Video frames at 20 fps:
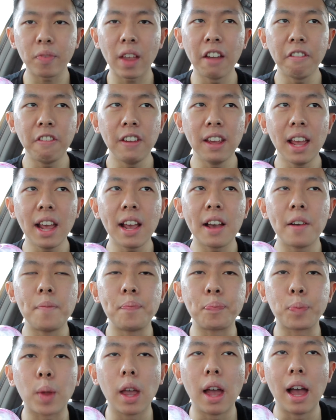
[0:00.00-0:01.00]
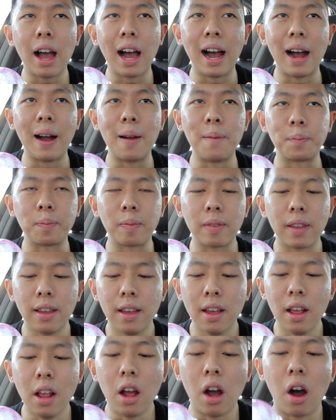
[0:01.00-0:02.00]
I feel like all
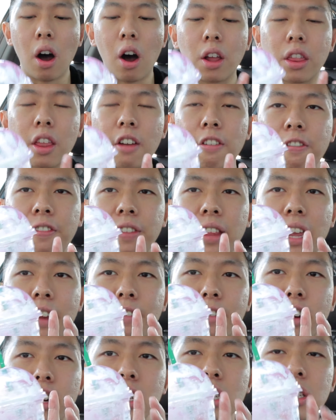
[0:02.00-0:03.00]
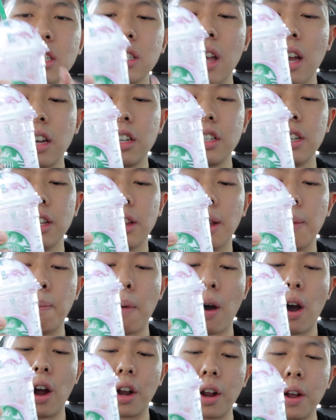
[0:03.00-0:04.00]
the flavor sunk to the
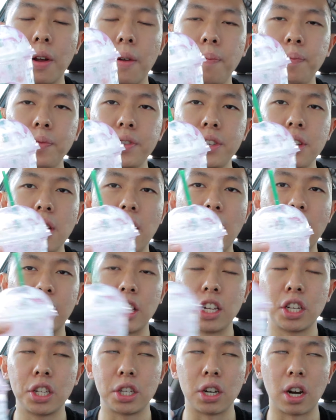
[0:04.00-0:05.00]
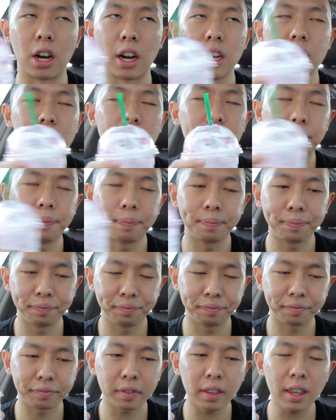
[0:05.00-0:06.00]
bottom at the start.
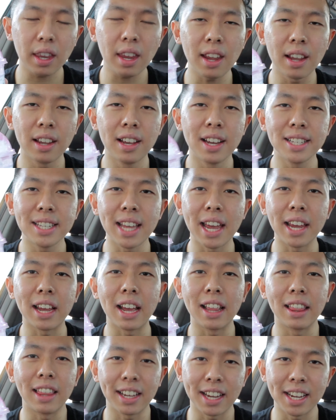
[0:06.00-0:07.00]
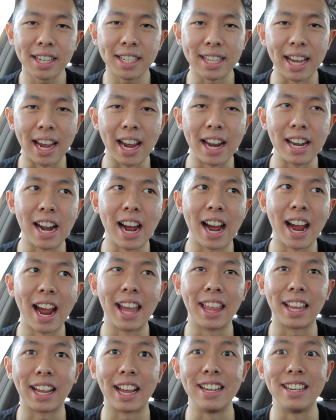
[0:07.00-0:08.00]
Because like I said, I
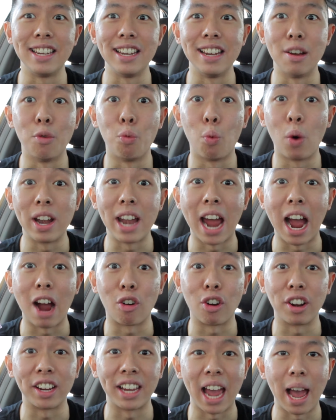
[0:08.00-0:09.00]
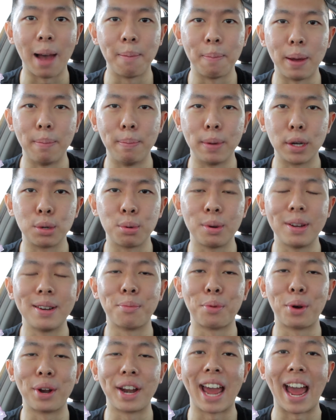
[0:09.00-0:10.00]
had like a 1 hour gap in
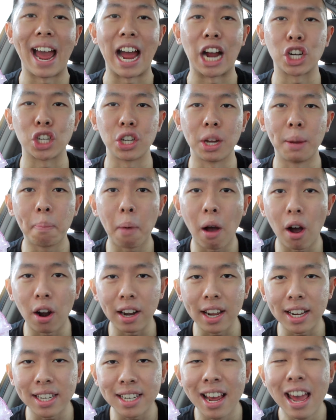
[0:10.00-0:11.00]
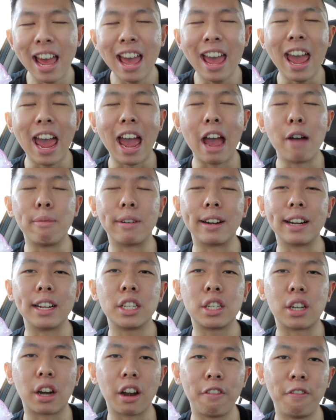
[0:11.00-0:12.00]
between when I actually bought it and when I
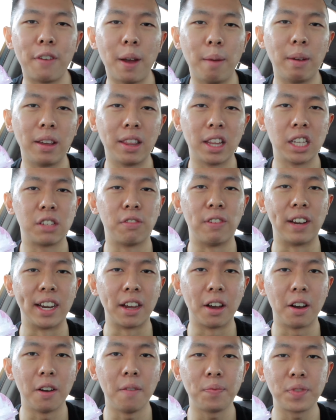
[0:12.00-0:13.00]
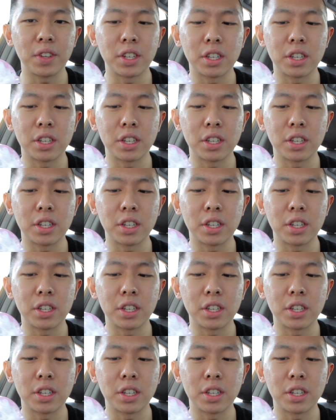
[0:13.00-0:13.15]
started filming this video.